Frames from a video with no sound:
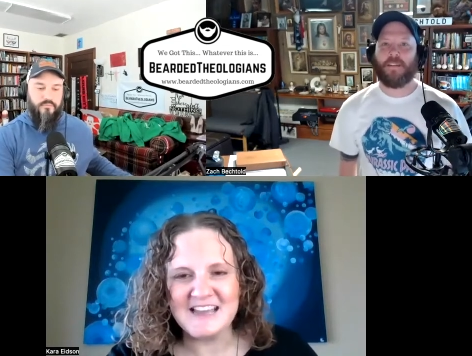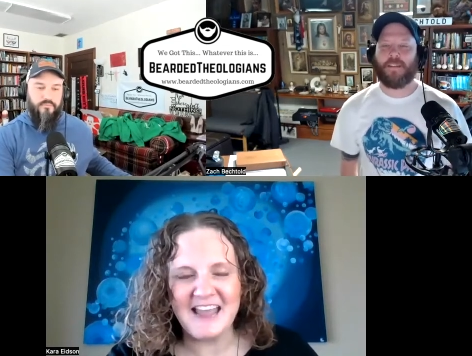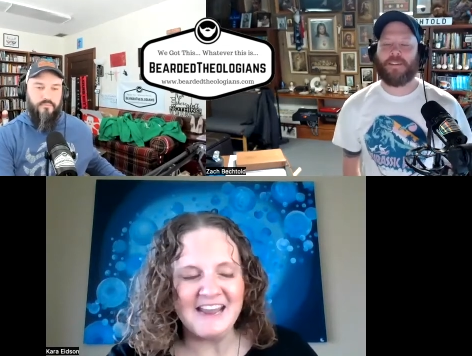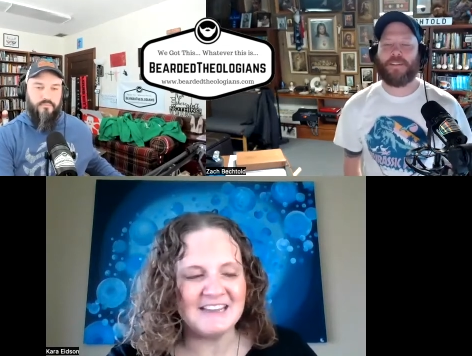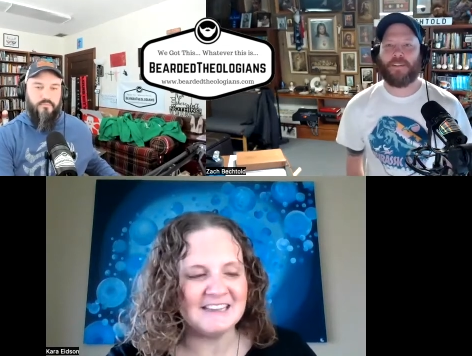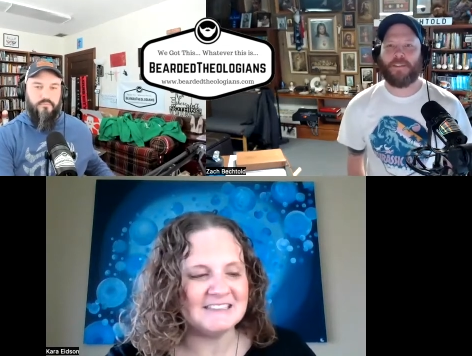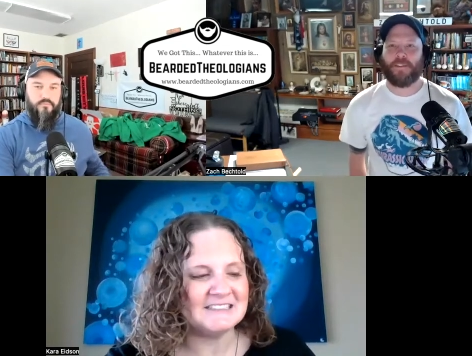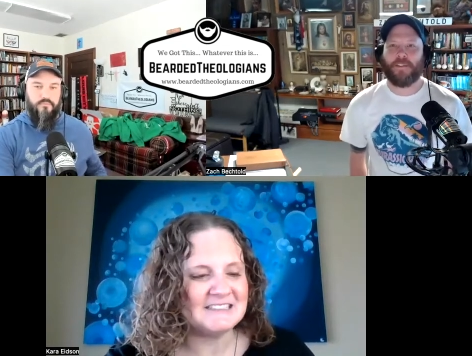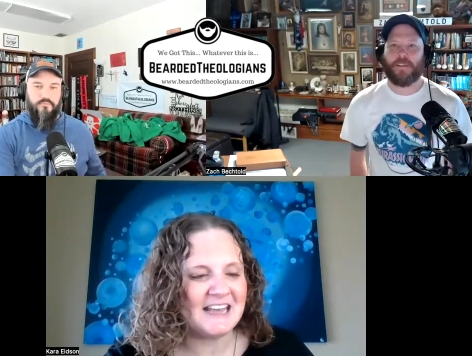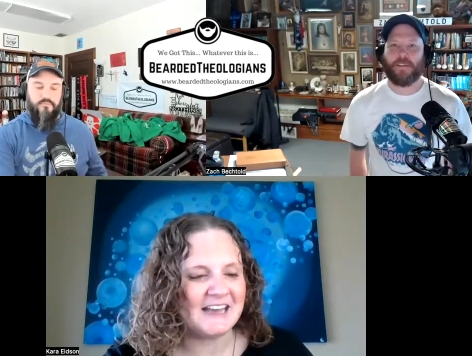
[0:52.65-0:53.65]

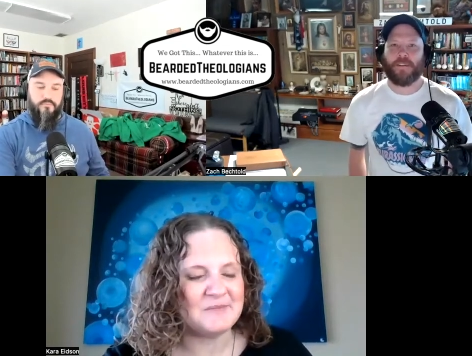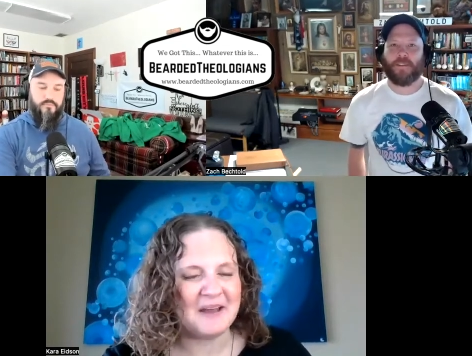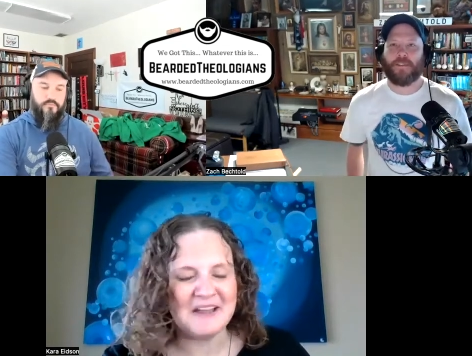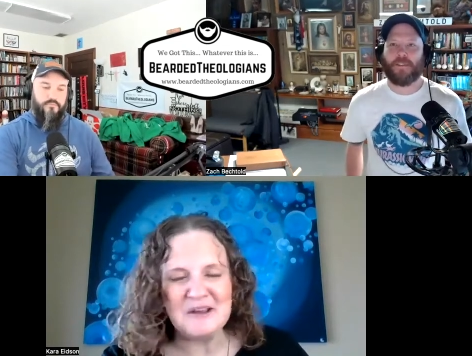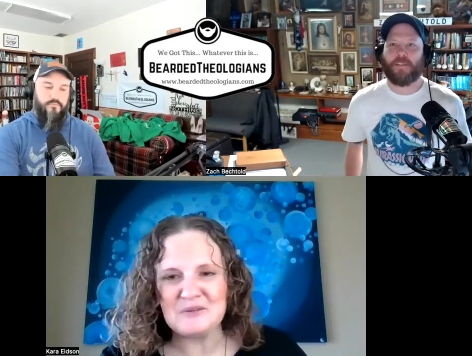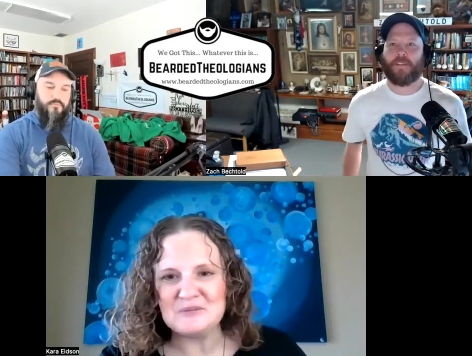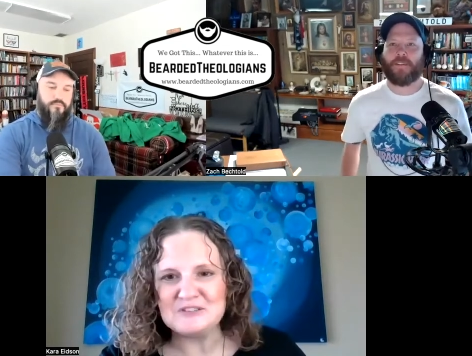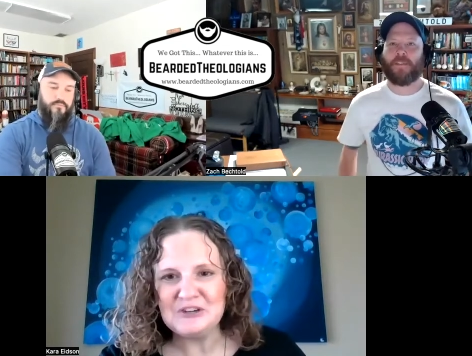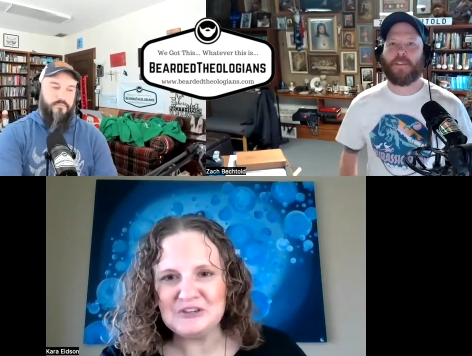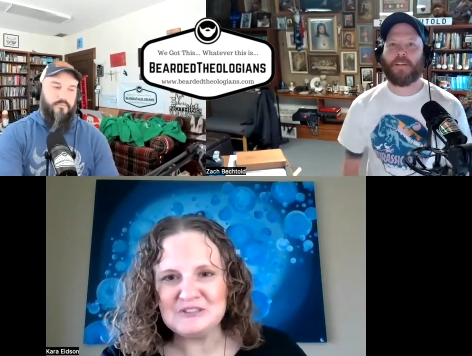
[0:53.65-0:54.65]
Speaker 1: and um, I, I,
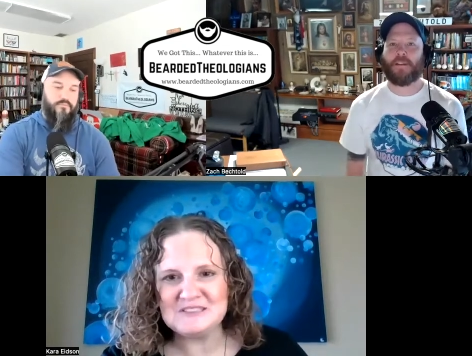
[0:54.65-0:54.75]
returned